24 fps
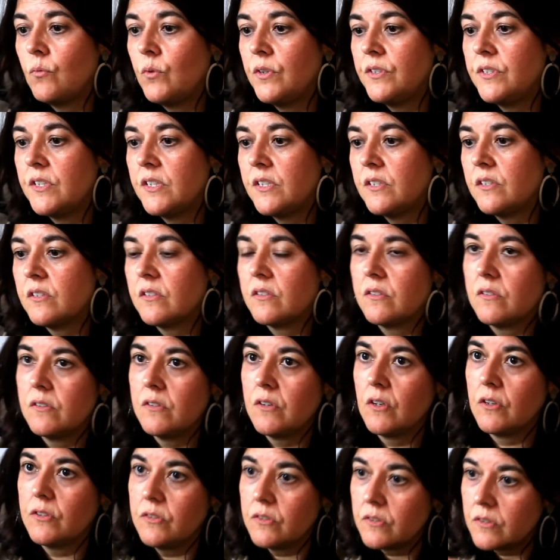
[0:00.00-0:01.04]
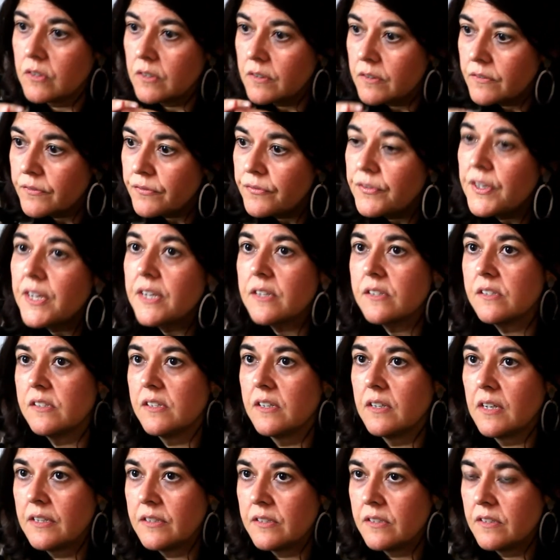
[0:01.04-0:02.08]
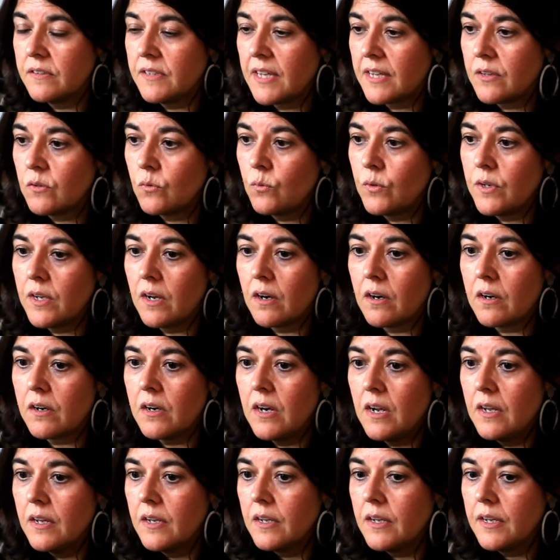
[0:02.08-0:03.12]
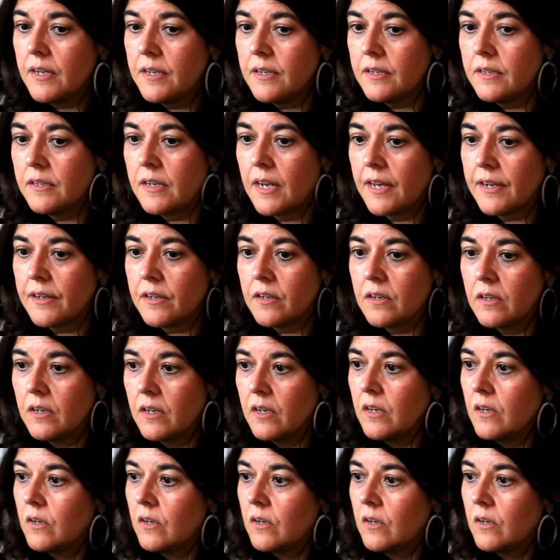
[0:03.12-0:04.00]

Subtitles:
which is not fixed, that we are in, like